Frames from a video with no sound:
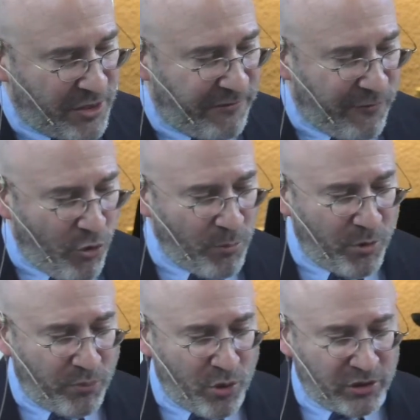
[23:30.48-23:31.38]

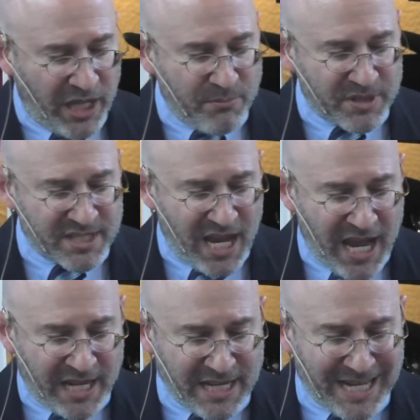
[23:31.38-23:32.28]
former proclaim
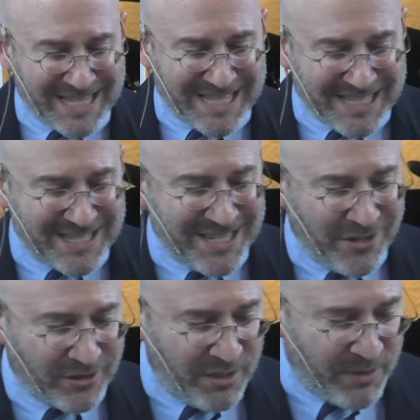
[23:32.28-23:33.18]
Messiah not
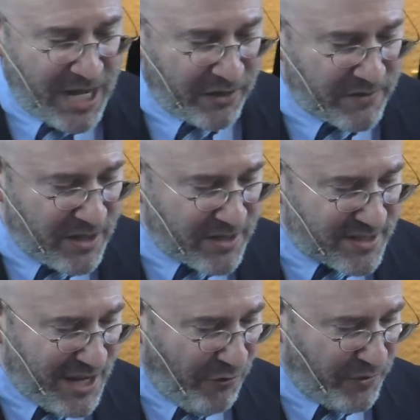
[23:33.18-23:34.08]
sincerely, but out of
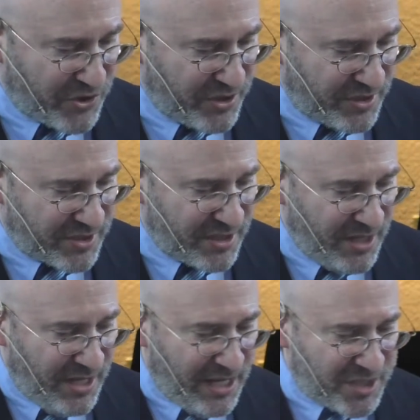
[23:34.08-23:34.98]
selfishness,
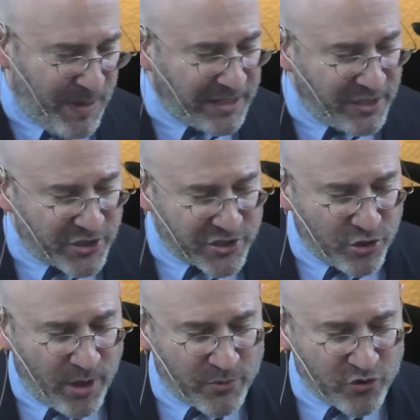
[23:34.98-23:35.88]
expecting to
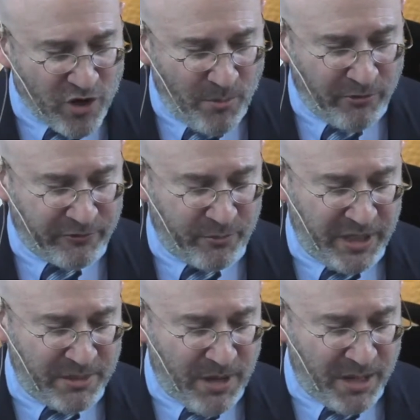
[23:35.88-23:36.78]
stir up trouble for
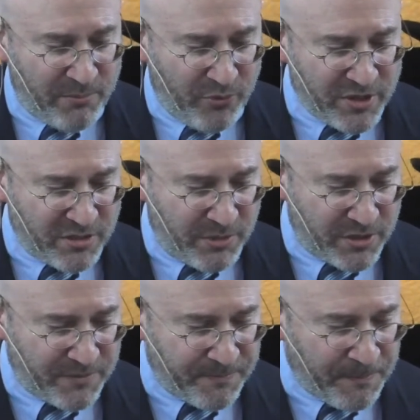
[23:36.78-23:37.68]
me in my
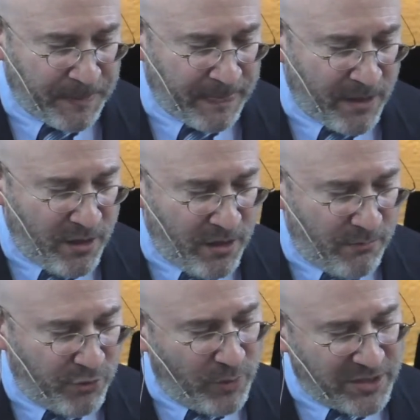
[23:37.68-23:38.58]
imprisonment.
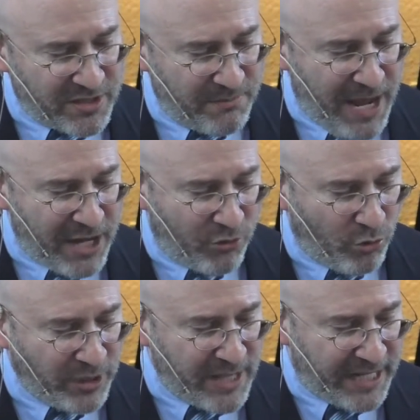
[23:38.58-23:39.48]
But what does it matter?
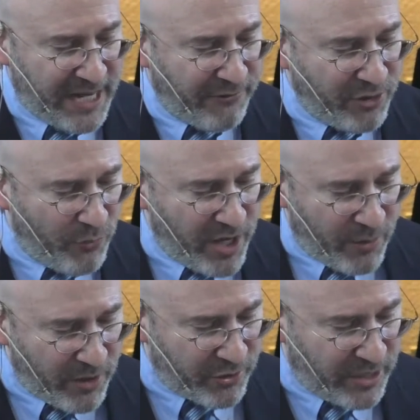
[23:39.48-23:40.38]
Only that in every way,
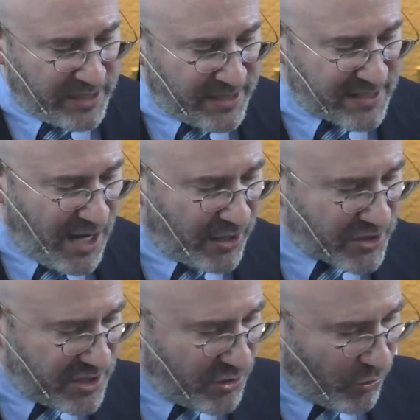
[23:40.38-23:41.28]
whether in
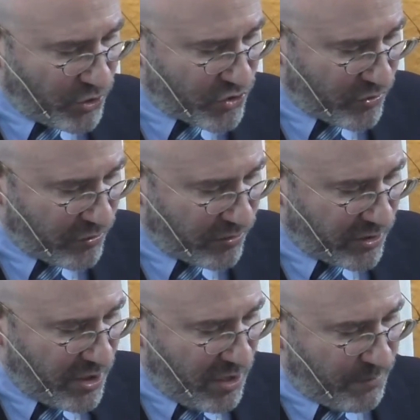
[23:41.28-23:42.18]
dishonesty or in truth,
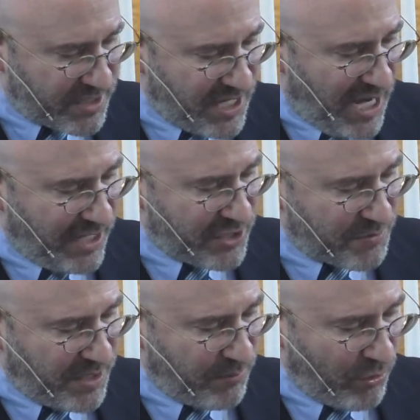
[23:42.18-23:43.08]
Messiah
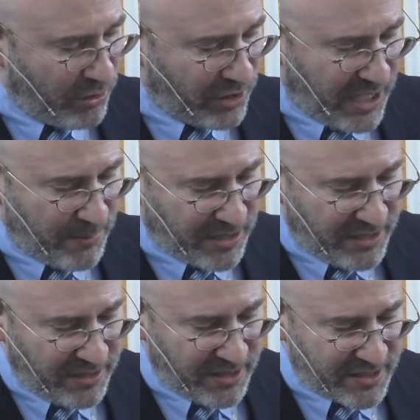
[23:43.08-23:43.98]
is being proclaimed,
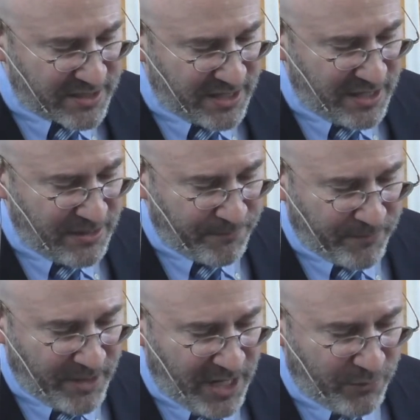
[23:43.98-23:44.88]
and in this
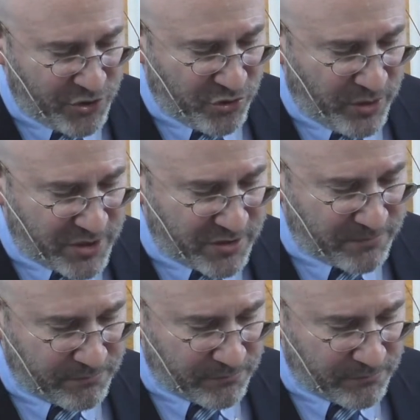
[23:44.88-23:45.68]
I rejoice.